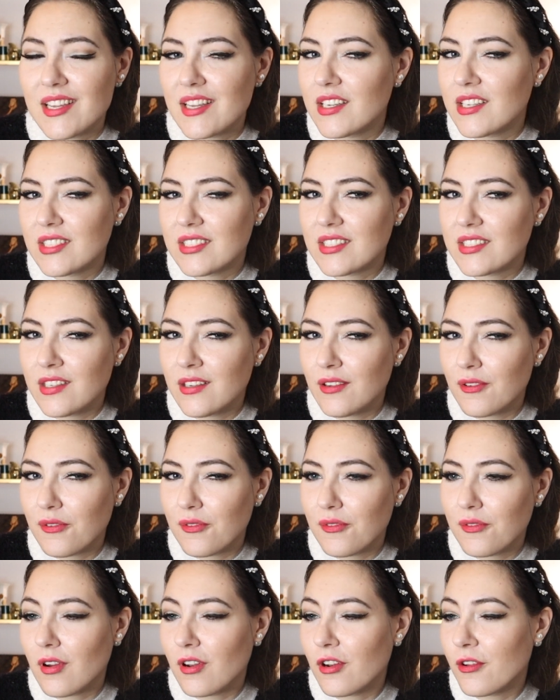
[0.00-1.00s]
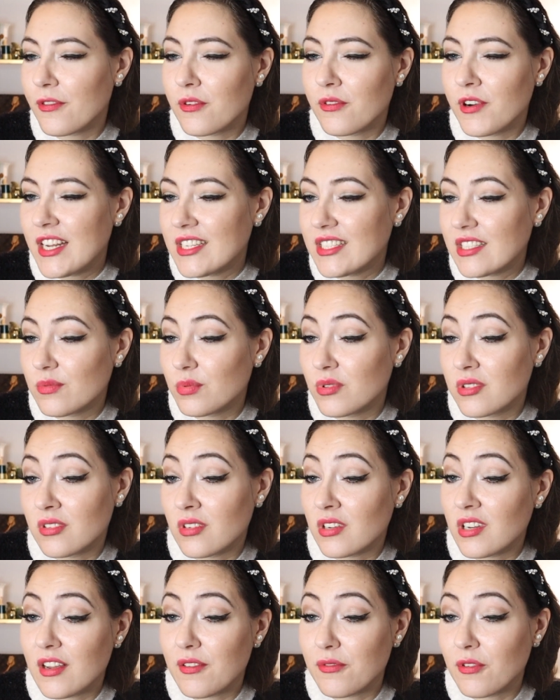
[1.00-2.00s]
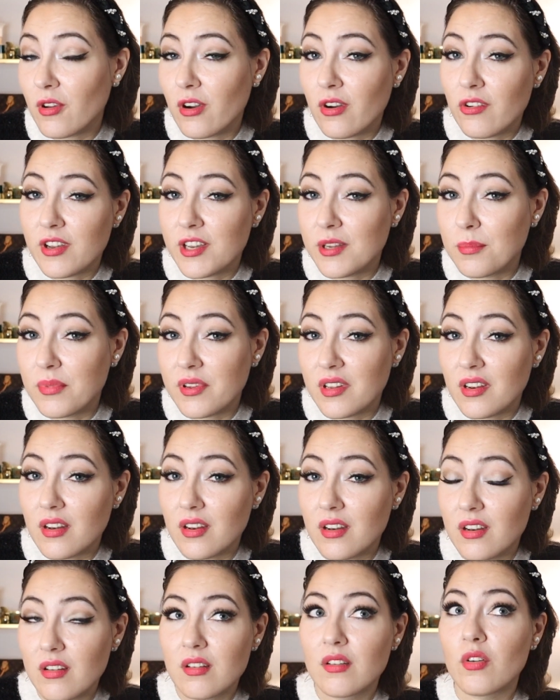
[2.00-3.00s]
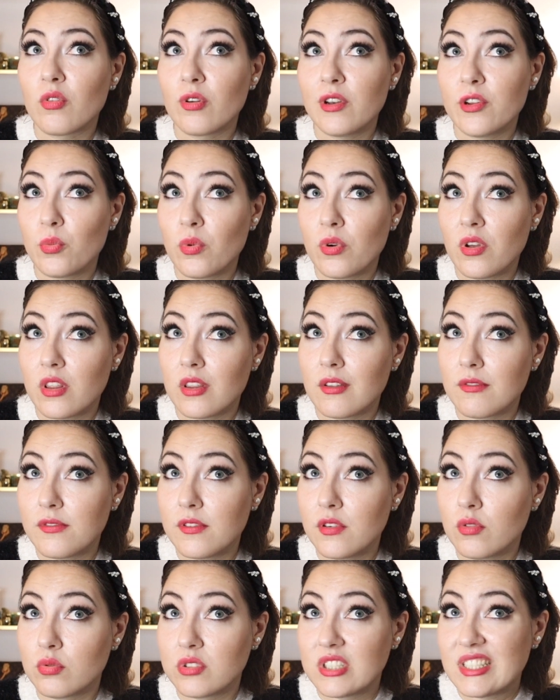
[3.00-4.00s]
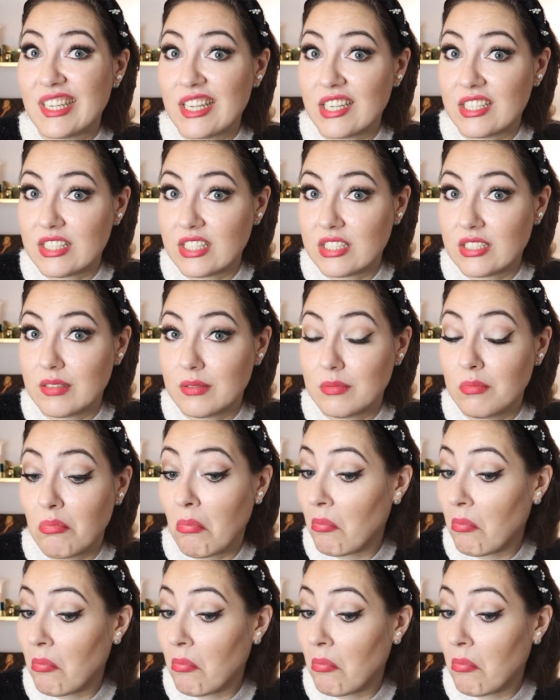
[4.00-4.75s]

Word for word: As if all of the rest would not have already been only worth a few cents.